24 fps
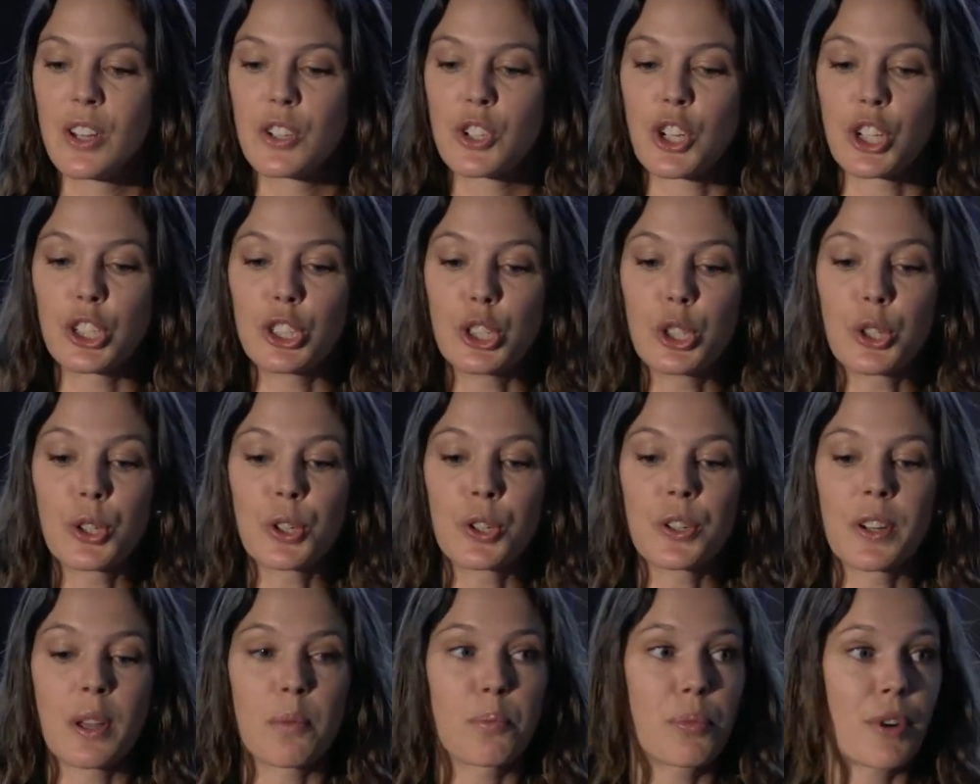to
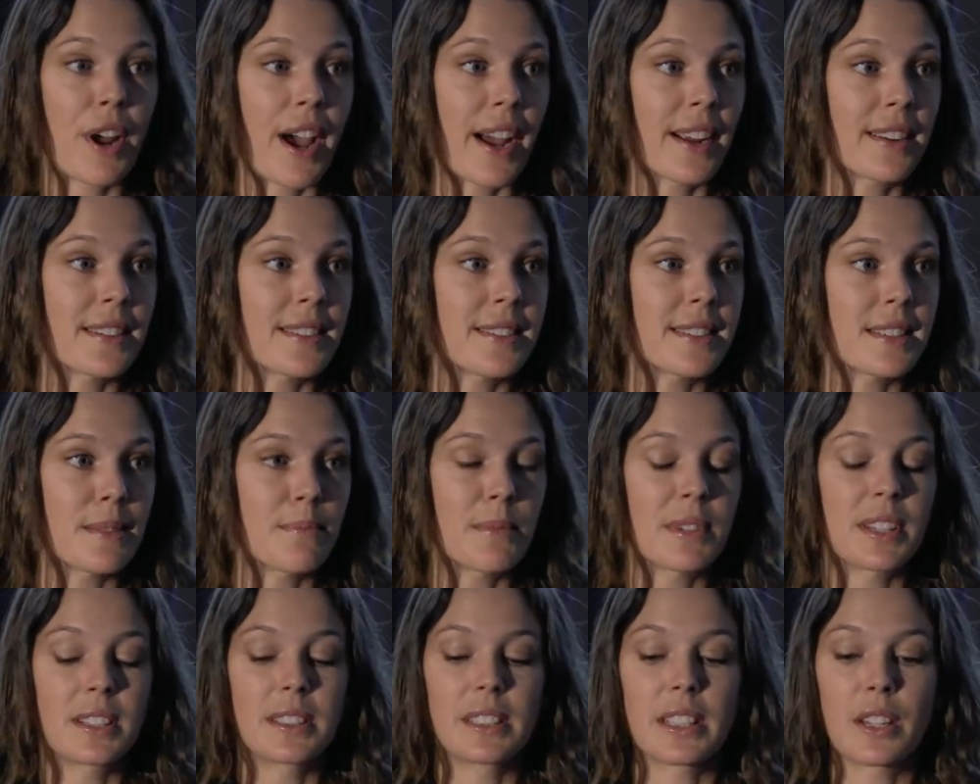learn and practice some
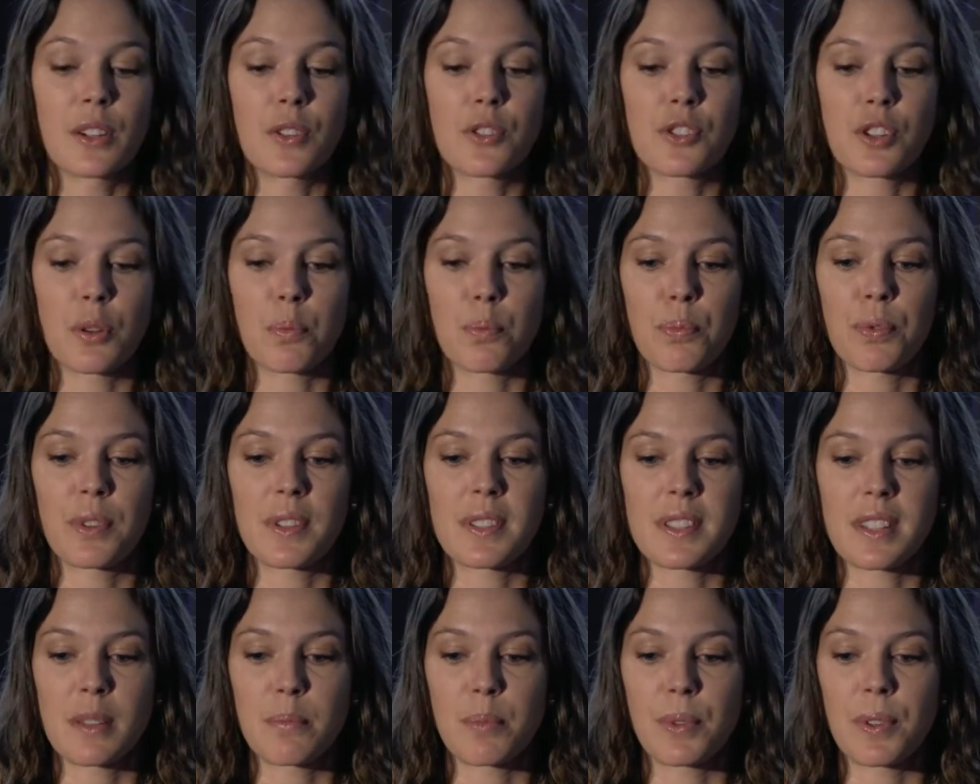of the leadership
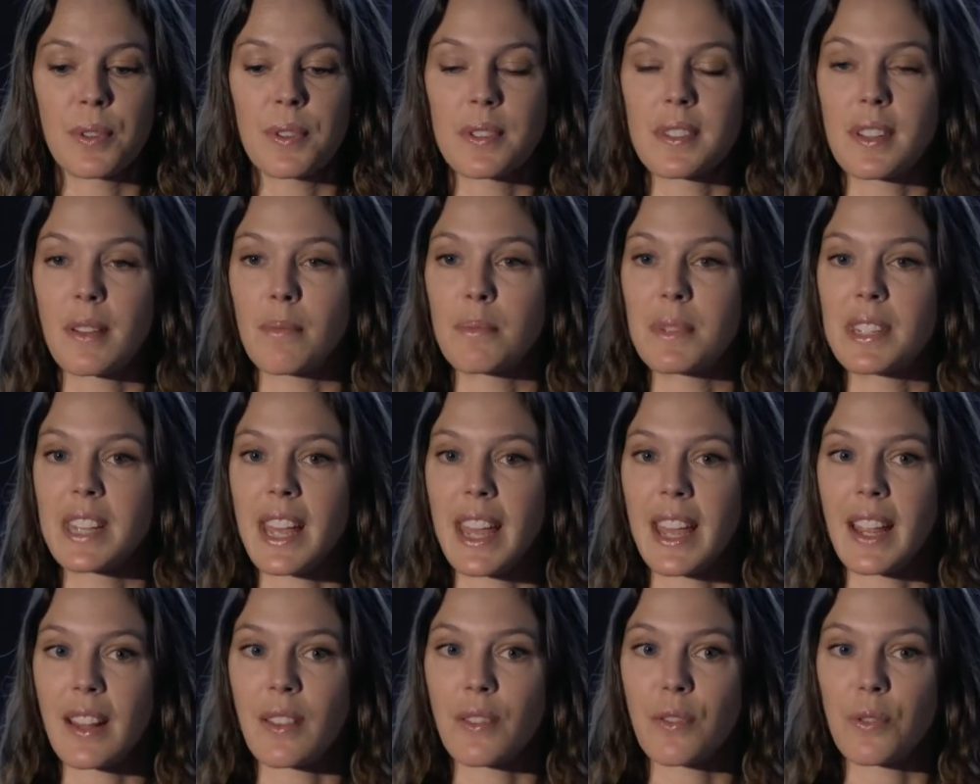principles
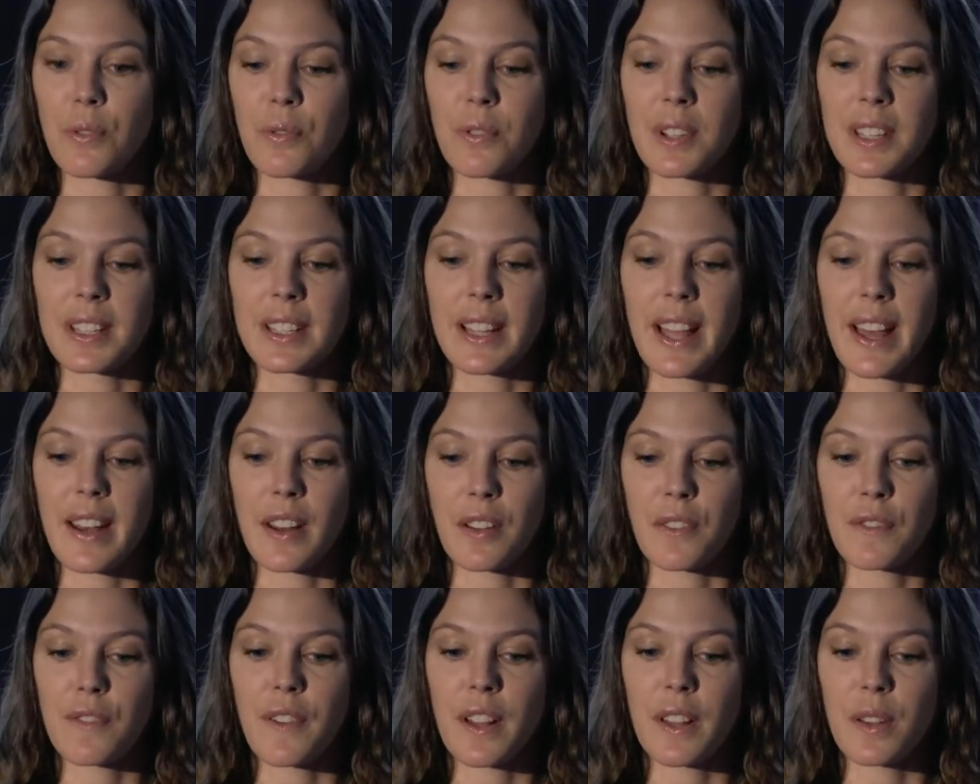obtained through the
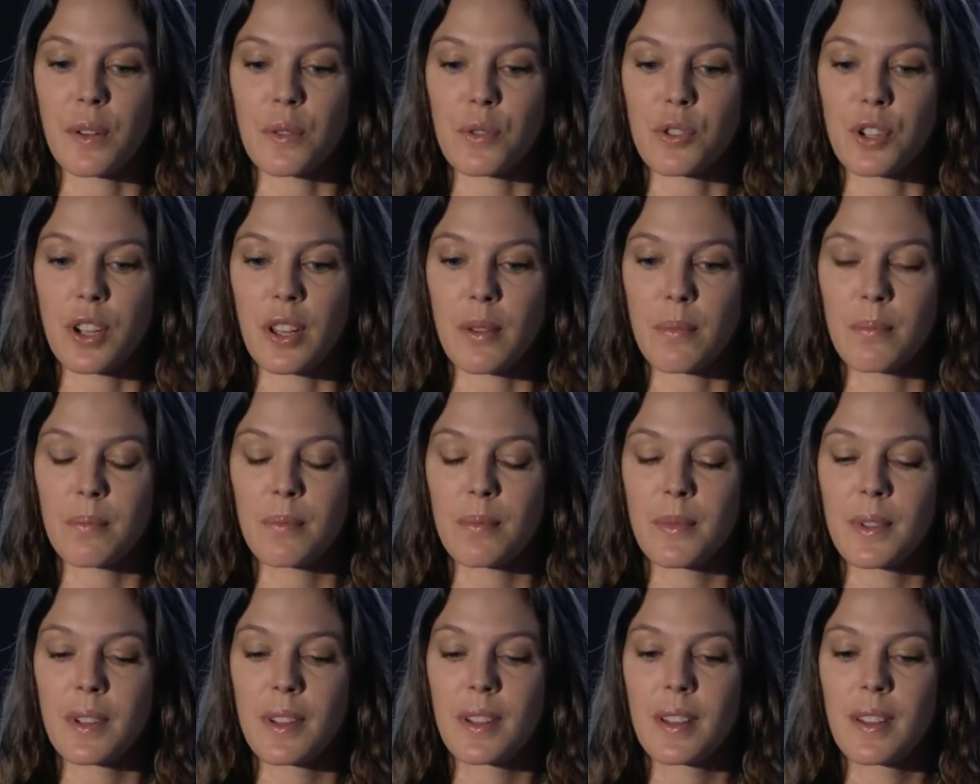Atlantic Fellowship.
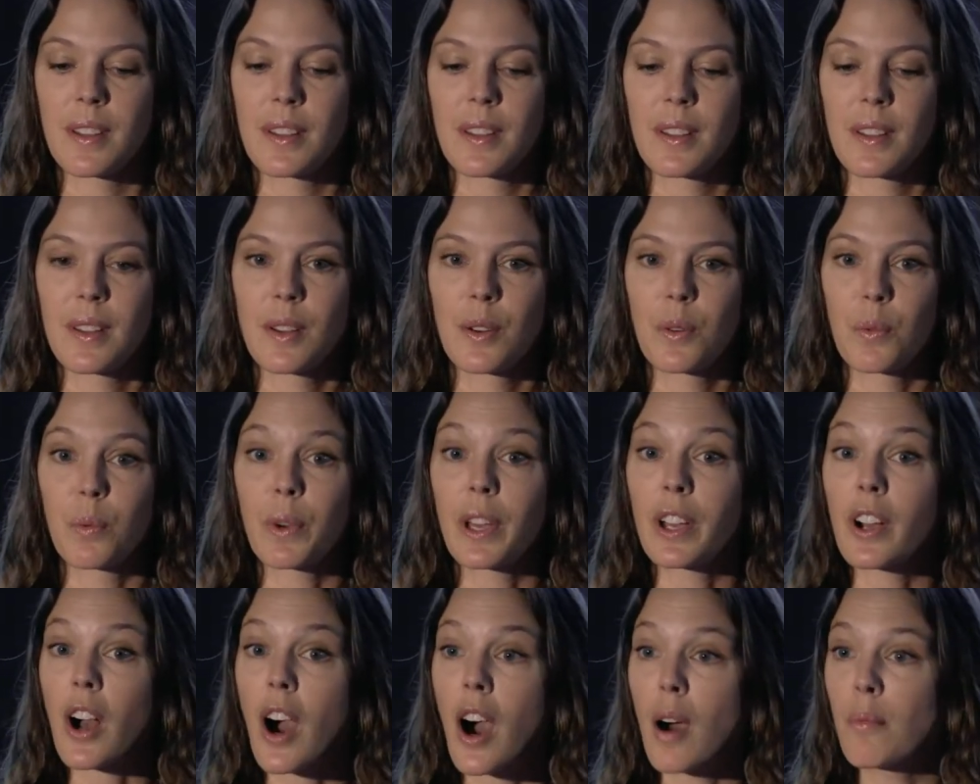We
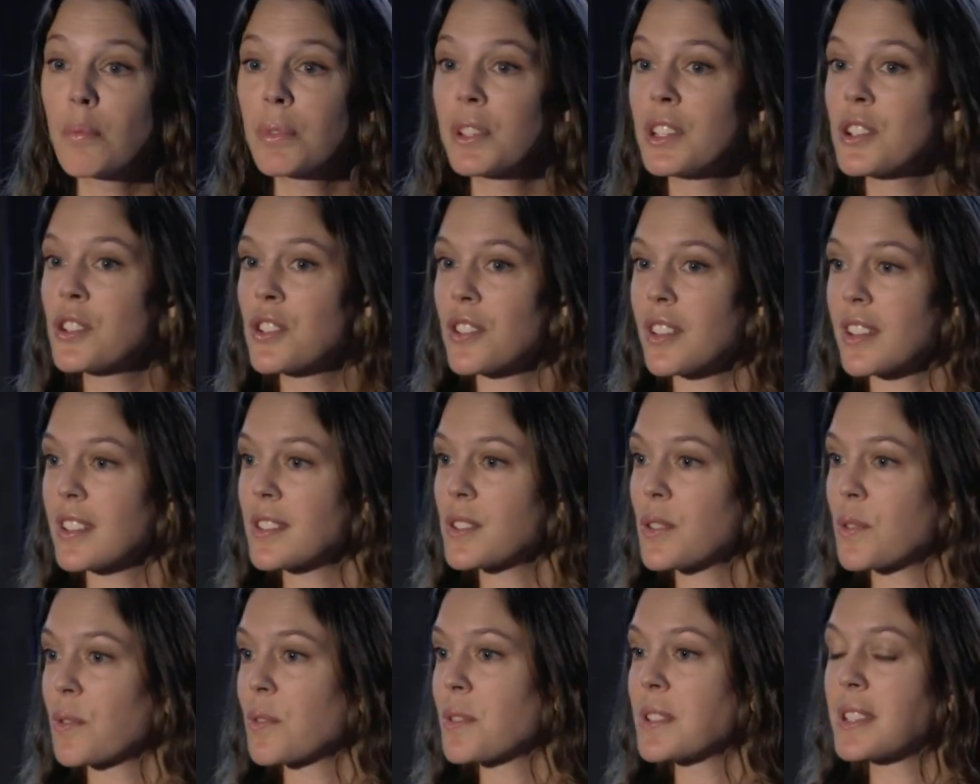accomplished this
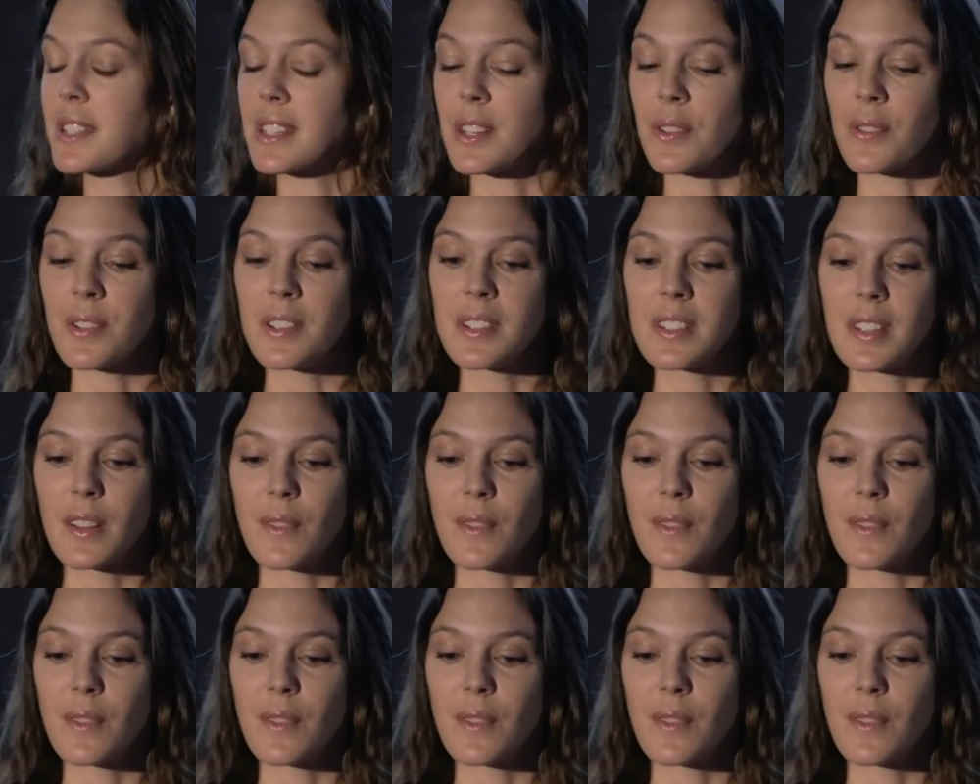through a series